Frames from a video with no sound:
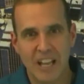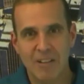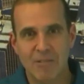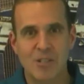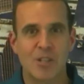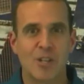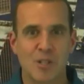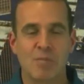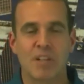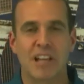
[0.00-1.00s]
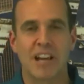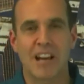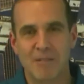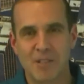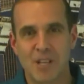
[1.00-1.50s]
languages, but uh,
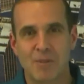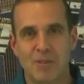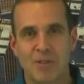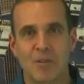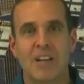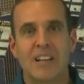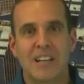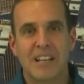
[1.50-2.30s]
I was able to, uh,